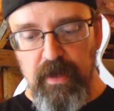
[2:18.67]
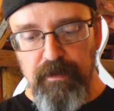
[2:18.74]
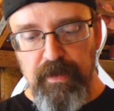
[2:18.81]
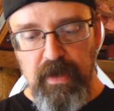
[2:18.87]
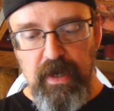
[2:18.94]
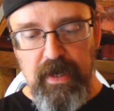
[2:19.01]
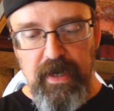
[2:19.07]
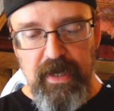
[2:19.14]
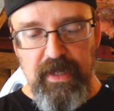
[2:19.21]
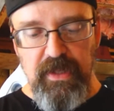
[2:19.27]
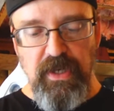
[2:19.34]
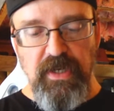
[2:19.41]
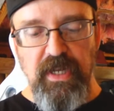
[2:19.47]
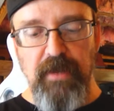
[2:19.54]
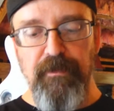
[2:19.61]
up. I got
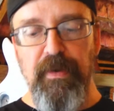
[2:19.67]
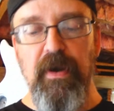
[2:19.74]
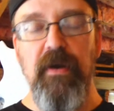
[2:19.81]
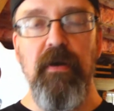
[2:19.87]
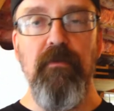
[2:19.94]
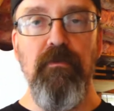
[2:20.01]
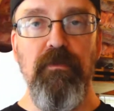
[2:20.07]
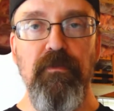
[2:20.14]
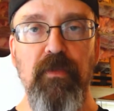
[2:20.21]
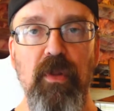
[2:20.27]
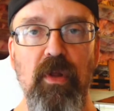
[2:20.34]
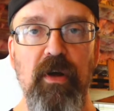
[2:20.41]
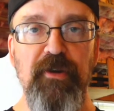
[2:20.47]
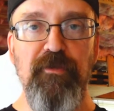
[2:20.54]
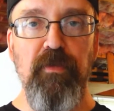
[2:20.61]
the deep
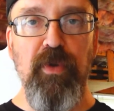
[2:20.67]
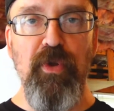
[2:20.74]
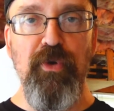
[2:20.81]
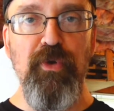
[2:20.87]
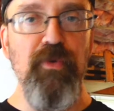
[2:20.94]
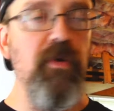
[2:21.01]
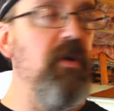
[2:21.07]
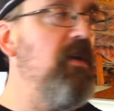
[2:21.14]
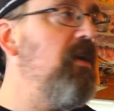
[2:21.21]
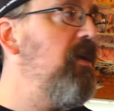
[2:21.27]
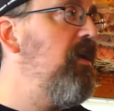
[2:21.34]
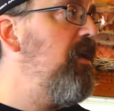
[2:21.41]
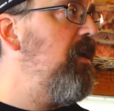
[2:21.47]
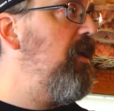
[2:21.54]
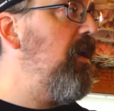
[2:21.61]
gloss blue.
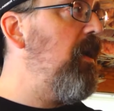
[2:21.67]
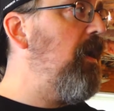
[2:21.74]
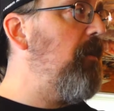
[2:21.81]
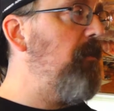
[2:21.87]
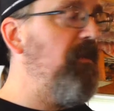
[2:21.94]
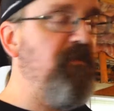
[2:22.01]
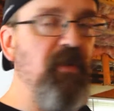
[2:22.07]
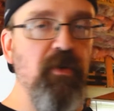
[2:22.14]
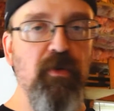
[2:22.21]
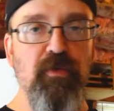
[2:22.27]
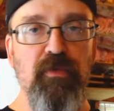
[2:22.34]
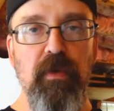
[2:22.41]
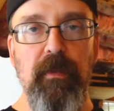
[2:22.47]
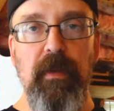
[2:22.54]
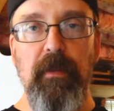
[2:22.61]
If you
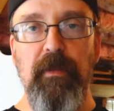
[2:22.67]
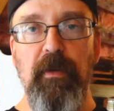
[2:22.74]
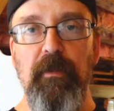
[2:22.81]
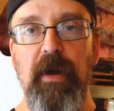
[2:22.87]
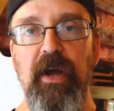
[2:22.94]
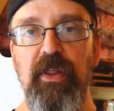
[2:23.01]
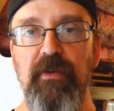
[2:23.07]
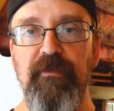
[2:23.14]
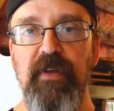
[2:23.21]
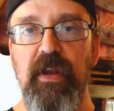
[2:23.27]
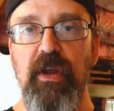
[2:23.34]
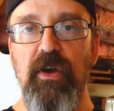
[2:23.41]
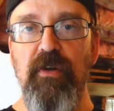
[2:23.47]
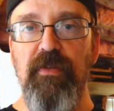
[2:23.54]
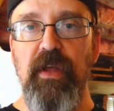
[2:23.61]
remember my other
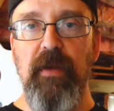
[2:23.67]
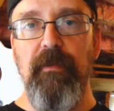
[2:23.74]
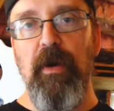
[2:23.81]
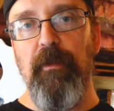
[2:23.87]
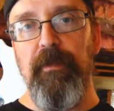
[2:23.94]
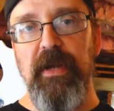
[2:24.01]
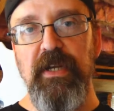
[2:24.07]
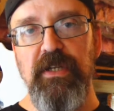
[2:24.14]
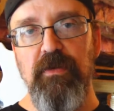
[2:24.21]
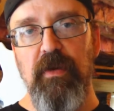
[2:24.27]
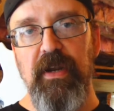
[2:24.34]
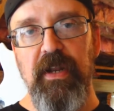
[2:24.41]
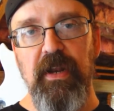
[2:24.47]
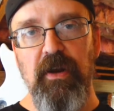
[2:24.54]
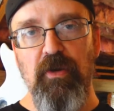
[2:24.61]
video of the ML Beast when
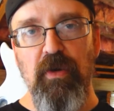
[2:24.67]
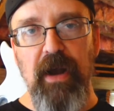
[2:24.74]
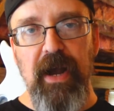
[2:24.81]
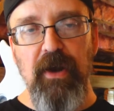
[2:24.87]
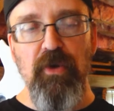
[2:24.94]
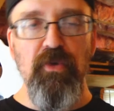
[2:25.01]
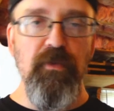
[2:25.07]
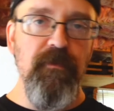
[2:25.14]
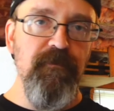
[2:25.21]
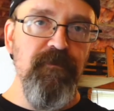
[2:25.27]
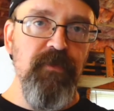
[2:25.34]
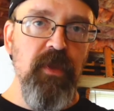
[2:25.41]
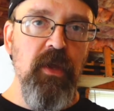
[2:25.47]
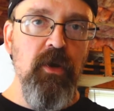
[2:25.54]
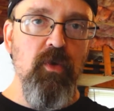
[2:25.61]
I did the crackle,
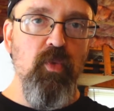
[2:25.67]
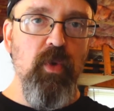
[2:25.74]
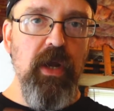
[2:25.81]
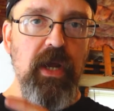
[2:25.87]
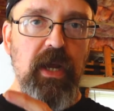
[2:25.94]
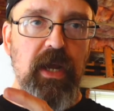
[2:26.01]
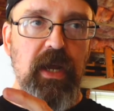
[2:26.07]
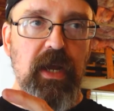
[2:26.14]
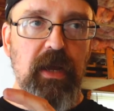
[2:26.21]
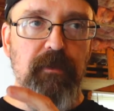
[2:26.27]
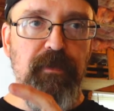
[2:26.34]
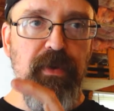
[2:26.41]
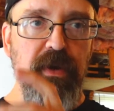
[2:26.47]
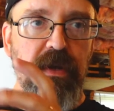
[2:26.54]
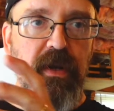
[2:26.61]
we
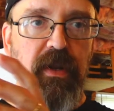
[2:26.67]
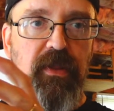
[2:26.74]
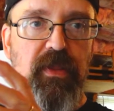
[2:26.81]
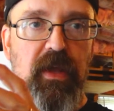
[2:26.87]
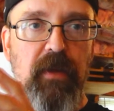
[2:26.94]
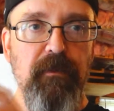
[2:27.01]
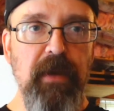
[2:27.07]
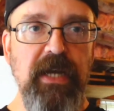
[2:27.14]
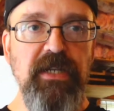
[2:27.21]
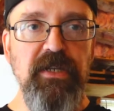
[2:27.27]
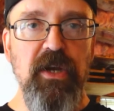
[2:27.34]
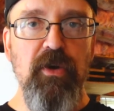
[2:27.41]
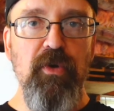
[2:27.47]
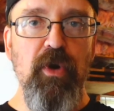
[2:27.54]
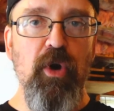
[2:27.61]
put the base
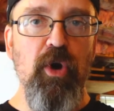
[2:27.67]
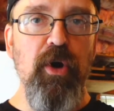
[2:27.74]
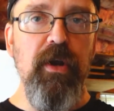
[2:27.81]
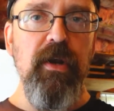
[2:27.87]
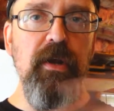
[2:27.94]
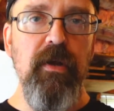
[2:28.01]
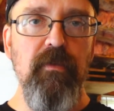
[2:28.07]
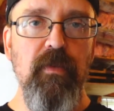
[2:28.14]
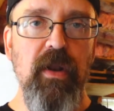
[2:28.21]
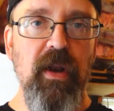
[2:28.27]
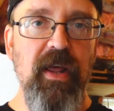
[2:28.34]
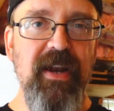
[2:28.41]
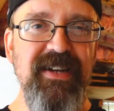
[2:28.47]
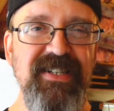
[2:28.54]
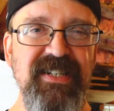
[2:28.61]
coat on and we
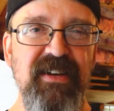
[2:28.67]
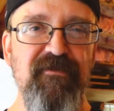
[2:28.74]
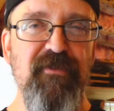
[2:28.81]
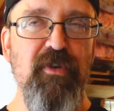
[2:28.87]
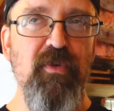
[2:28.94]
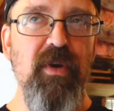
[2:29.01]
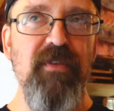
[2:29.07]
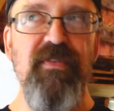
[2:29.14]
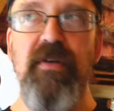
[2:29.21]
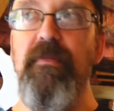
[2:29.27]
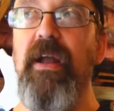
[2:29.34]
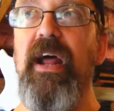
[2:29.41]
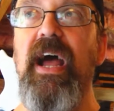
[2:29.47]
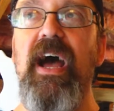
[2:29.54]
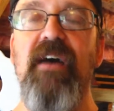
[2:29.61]
let it set for roughly
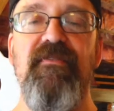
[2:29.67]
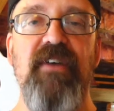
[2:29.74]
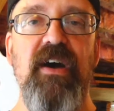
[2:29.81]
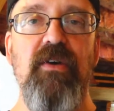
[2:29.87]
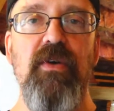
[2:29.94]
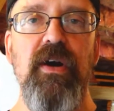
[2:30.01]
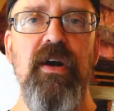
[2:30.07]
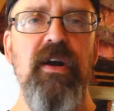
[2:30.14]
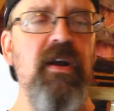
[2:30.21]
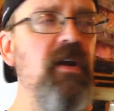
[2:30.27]
about a half hour